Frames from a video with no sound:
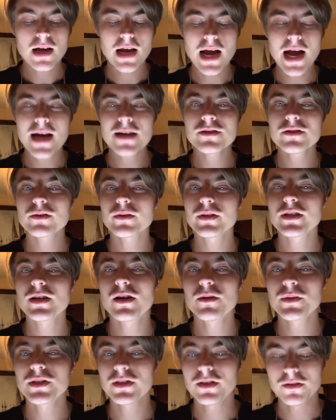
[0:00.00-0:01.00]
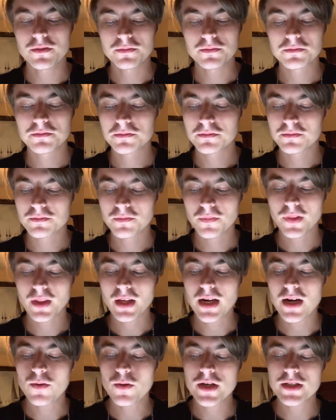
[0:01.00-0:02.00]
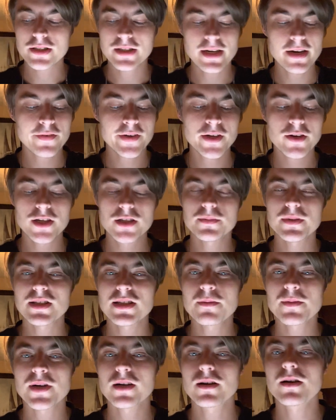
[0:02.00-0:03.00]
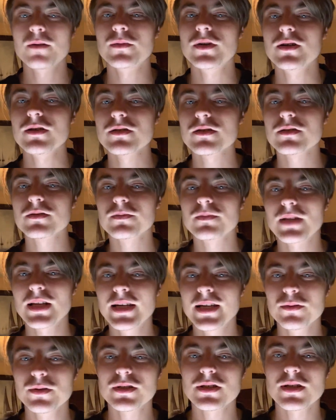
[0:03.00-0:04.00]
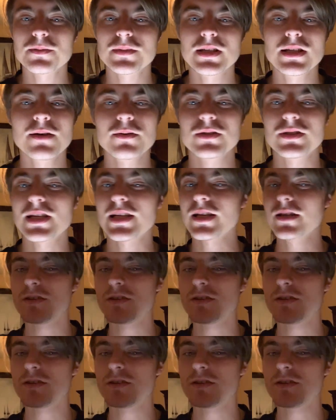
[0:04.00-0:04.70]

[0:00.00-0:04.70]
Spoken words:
I enjoyed Home Alone. I watched it every Christmas at my grandma's, and it was something that was like a